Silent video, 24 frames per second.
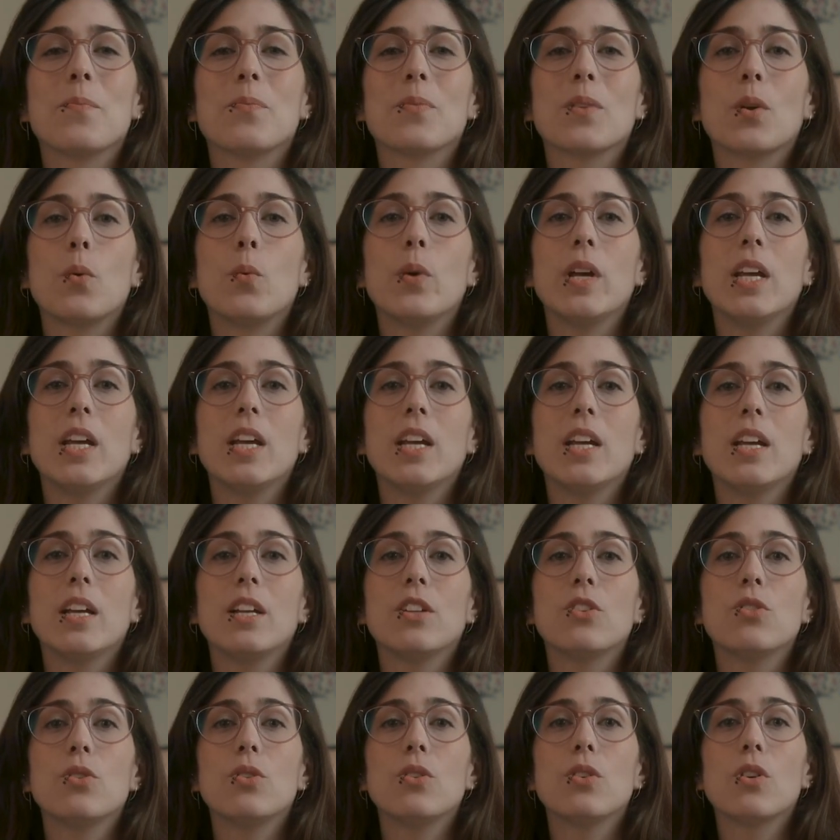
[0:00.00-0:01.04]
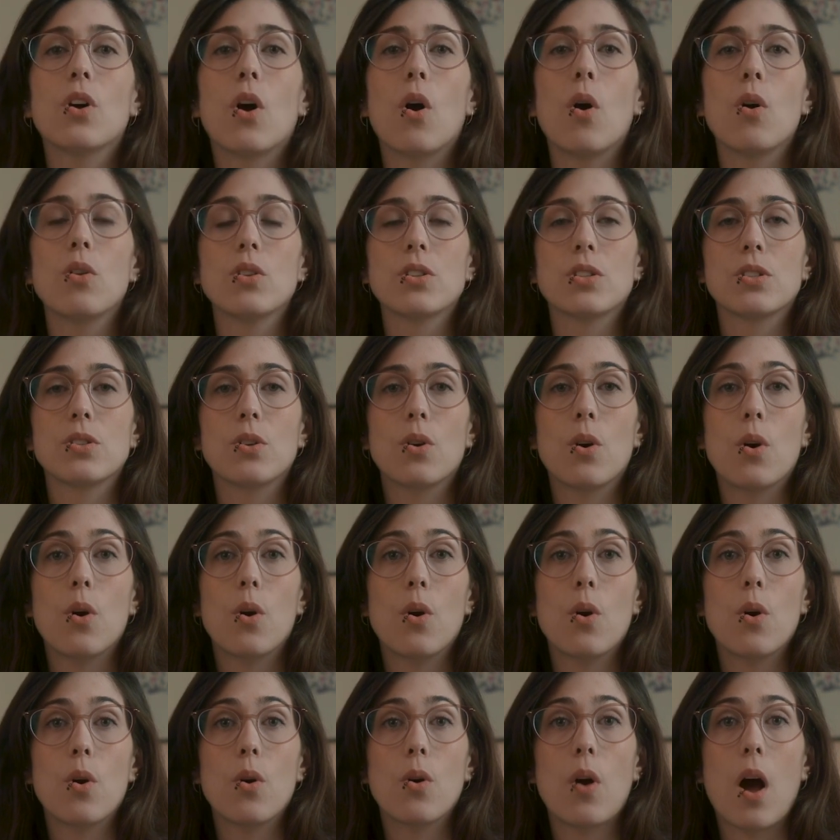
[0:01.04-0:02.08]
We took
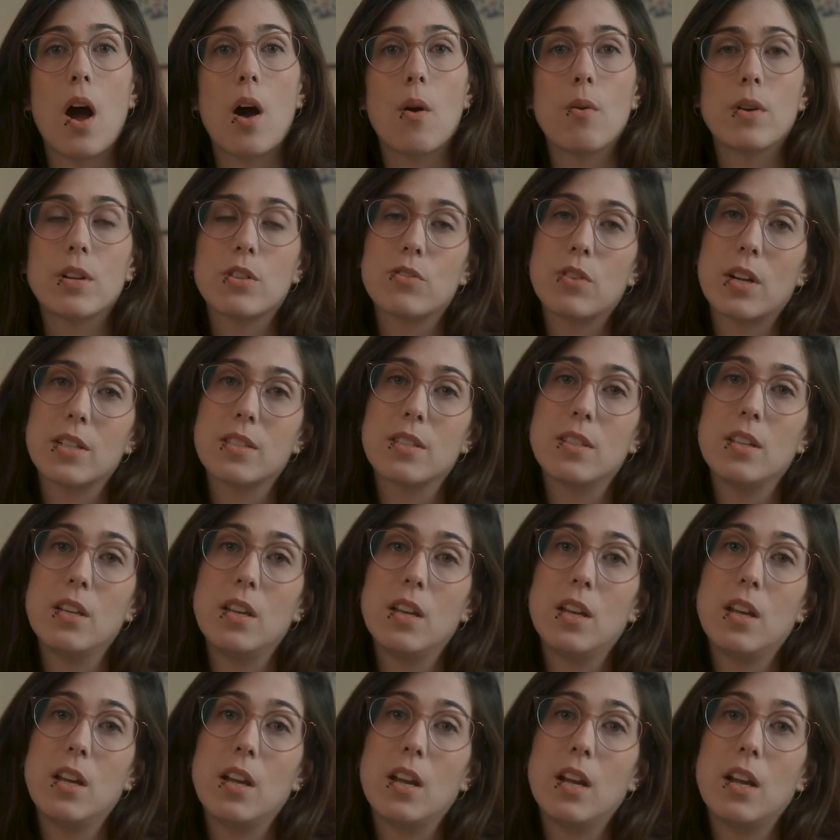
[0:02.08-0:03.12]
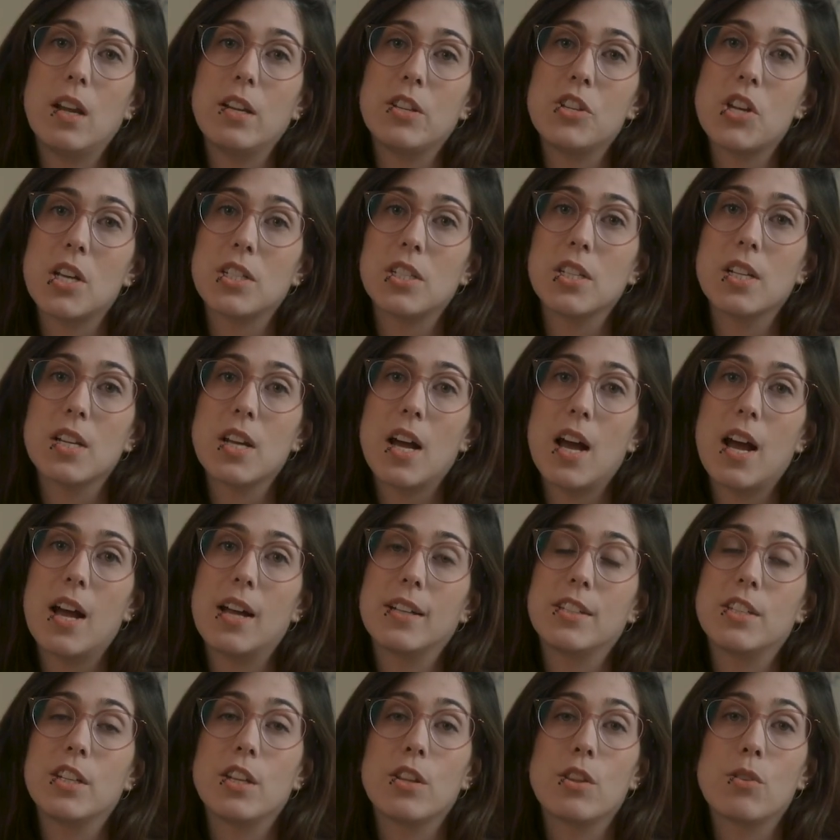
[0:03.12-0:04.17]
also our trusty
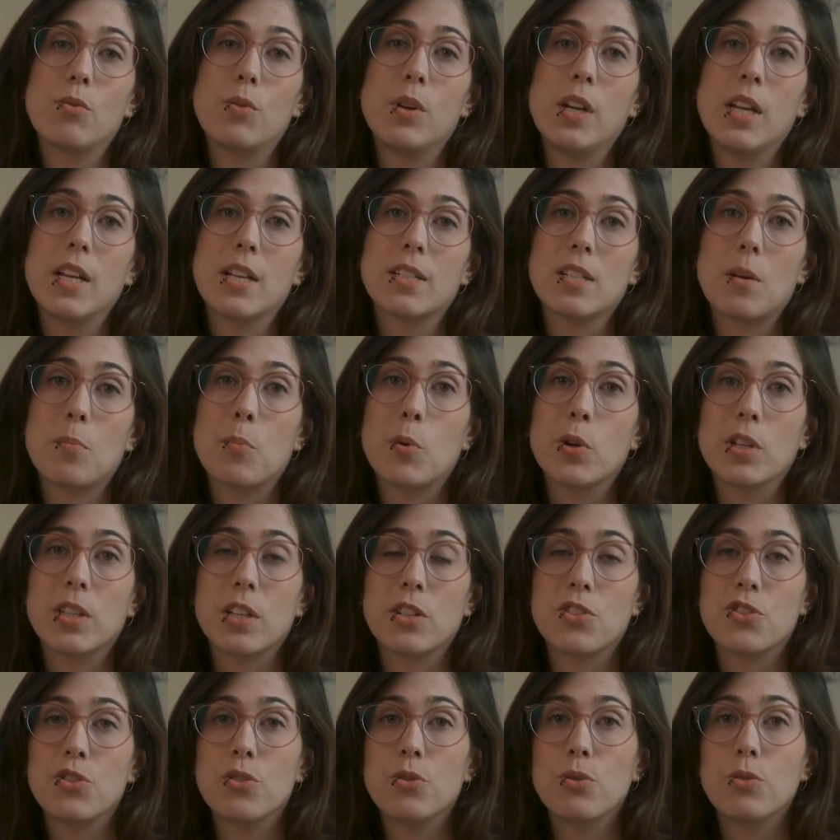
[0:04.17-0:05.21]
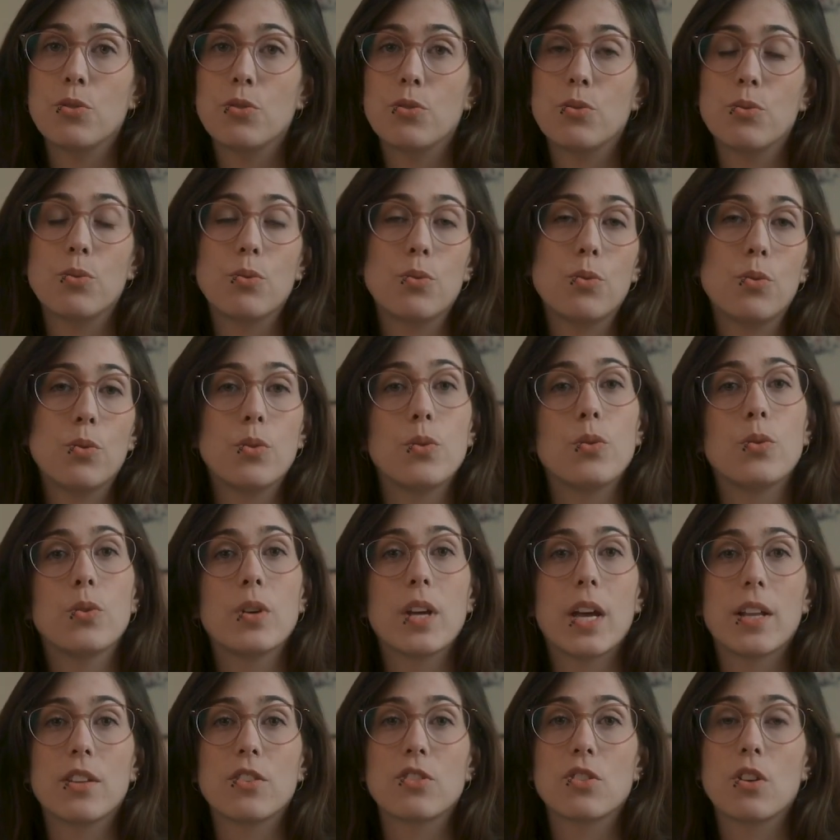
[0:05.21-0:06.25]
Yashica T3 as a point and shoot to
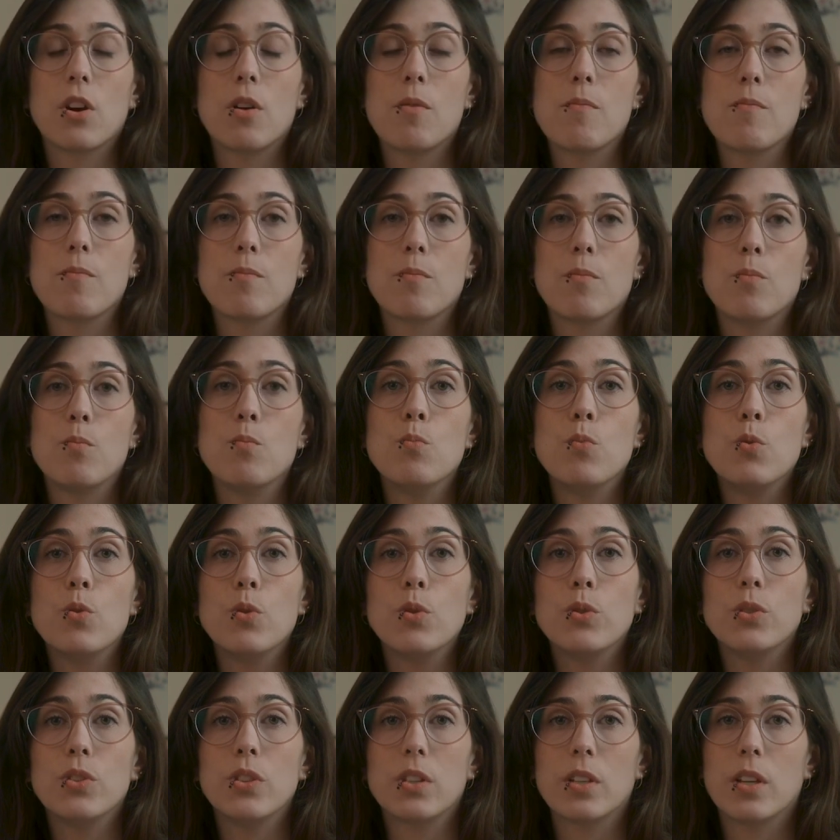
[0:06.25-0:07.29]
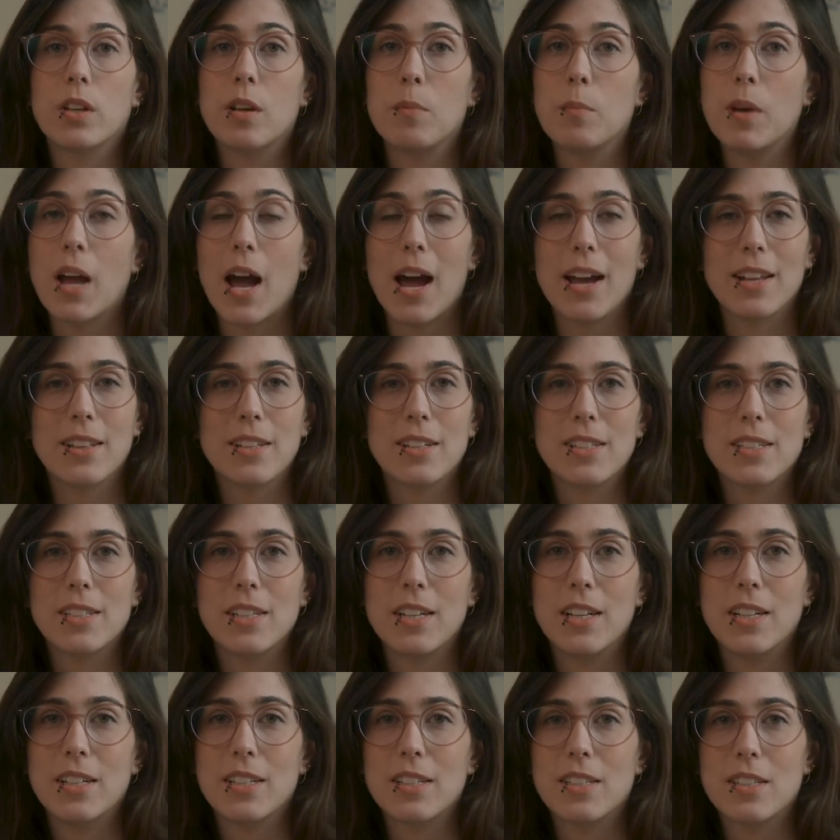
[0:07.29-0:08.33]
get some mood behind the
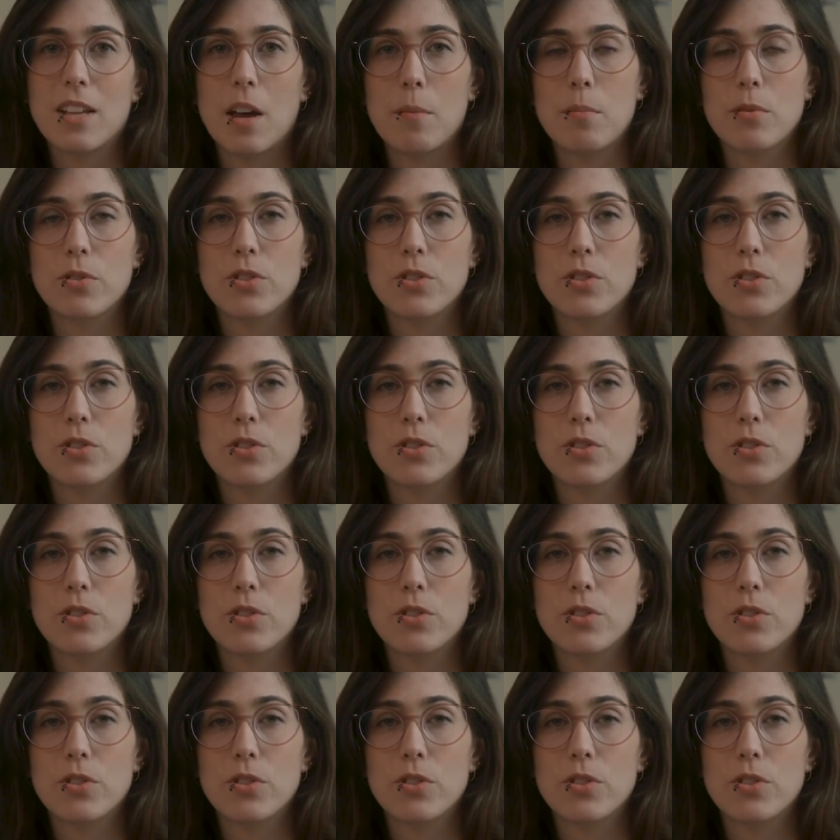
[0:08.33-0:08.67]
scenes type of